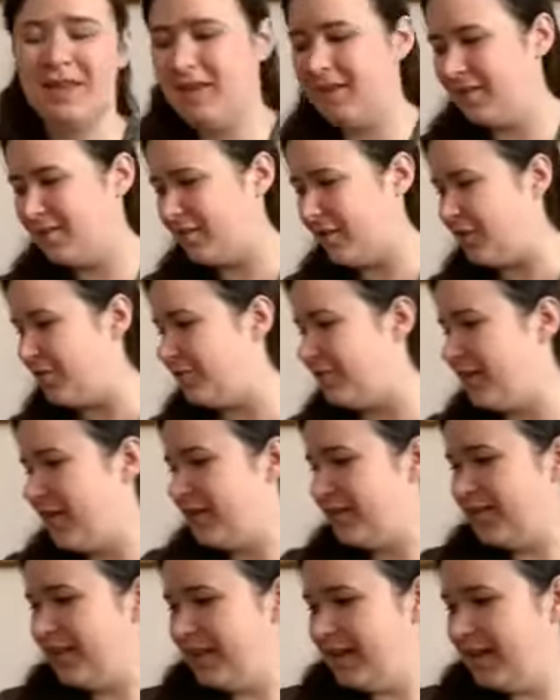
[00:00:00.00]
So
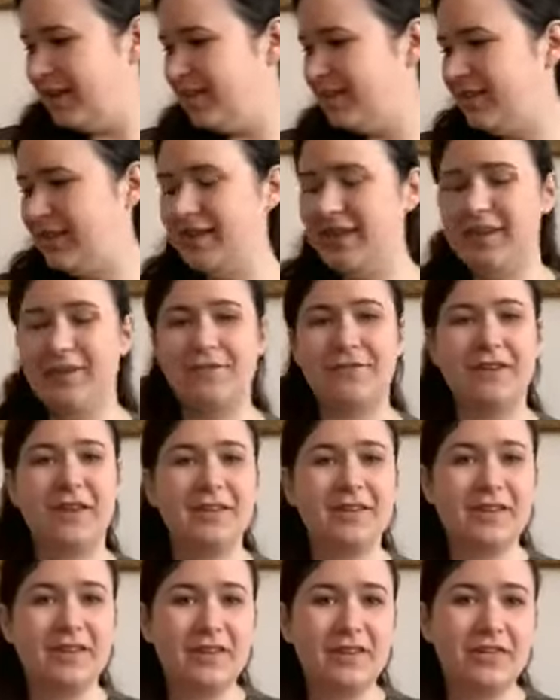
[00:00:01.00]
firstly, the
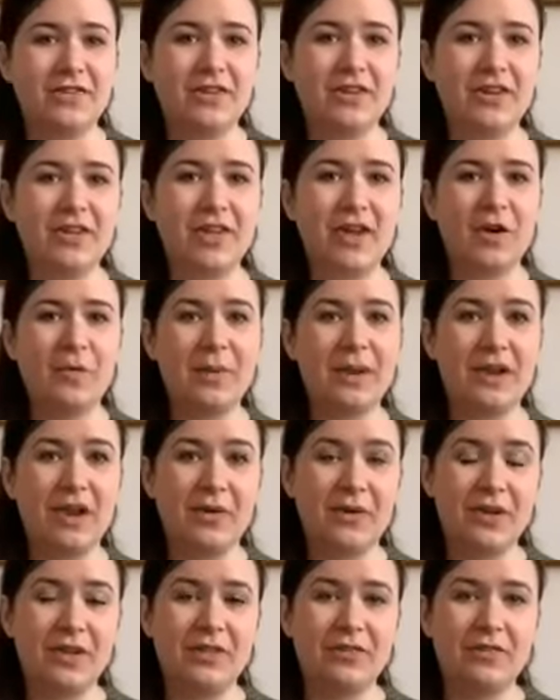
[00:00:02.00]
first condition that I'll be
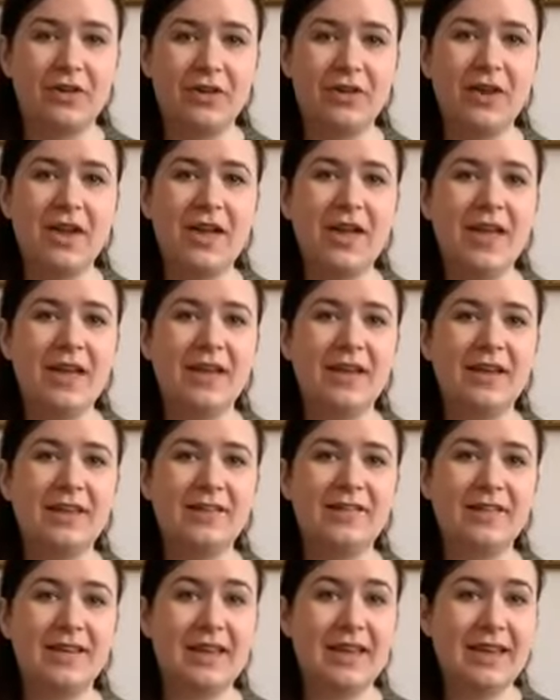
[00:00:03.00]
going through
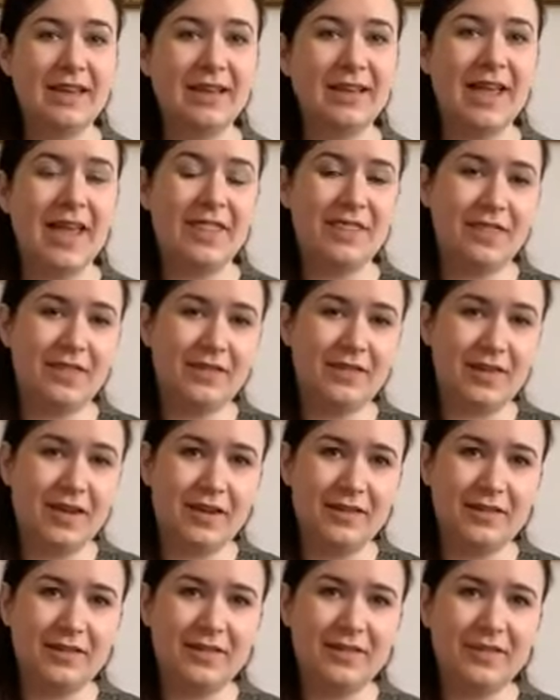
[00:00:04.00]
is heel
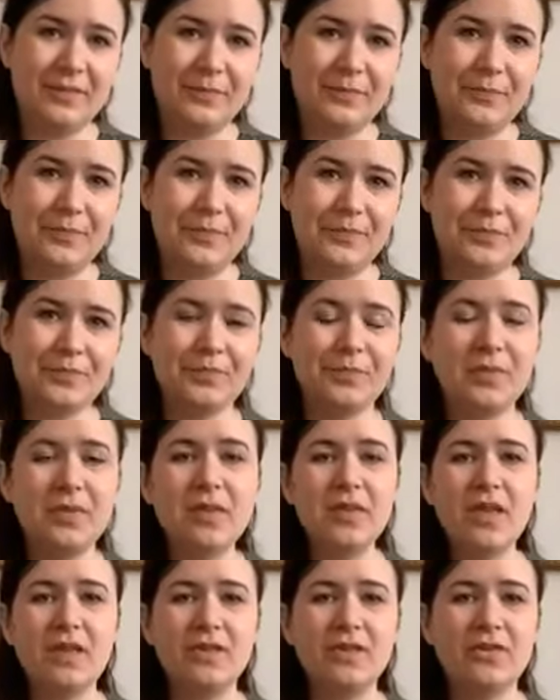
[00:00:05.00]
enthesitis.
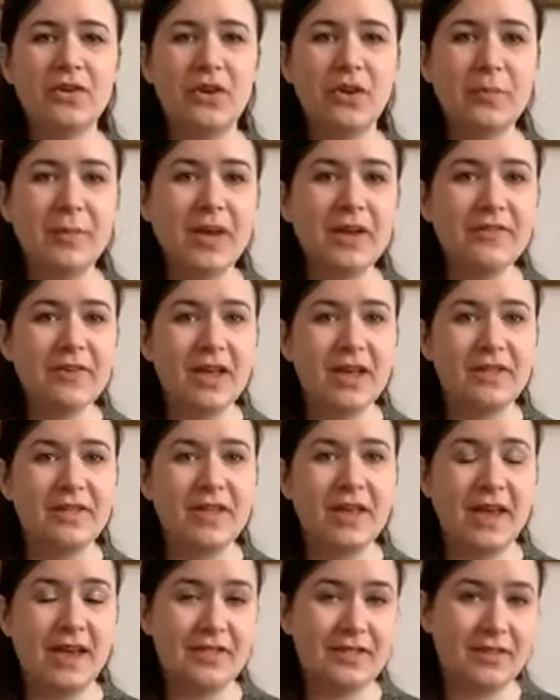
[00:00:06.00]
So you may have heard
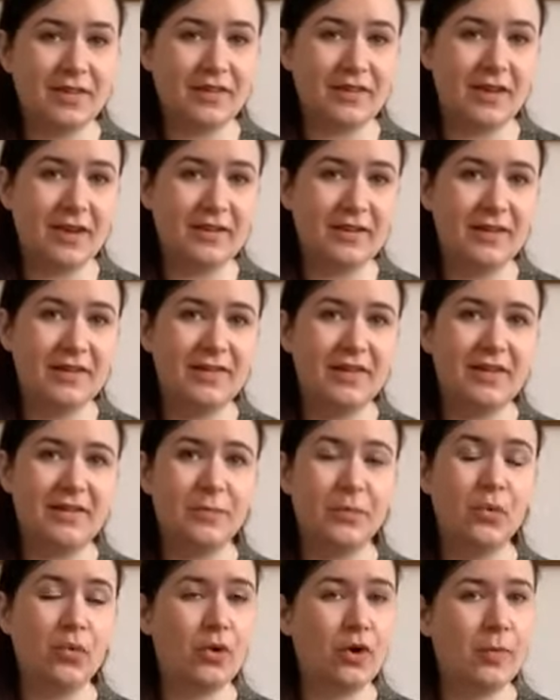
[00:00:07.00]
that enthesitis is
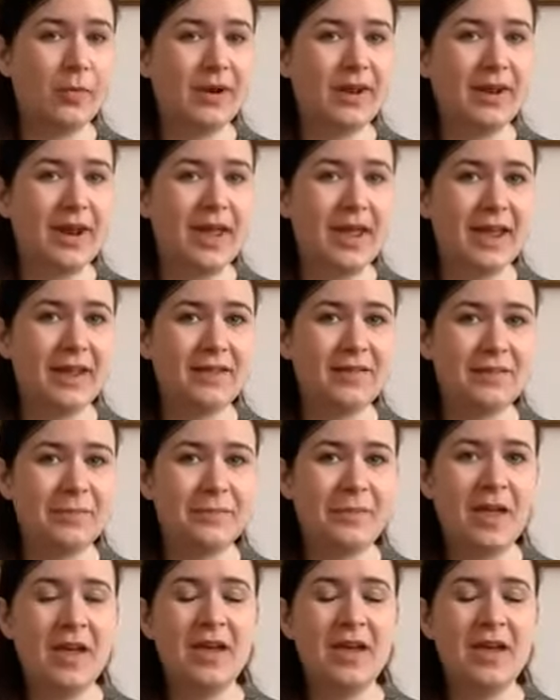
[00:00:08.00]
more common in AS.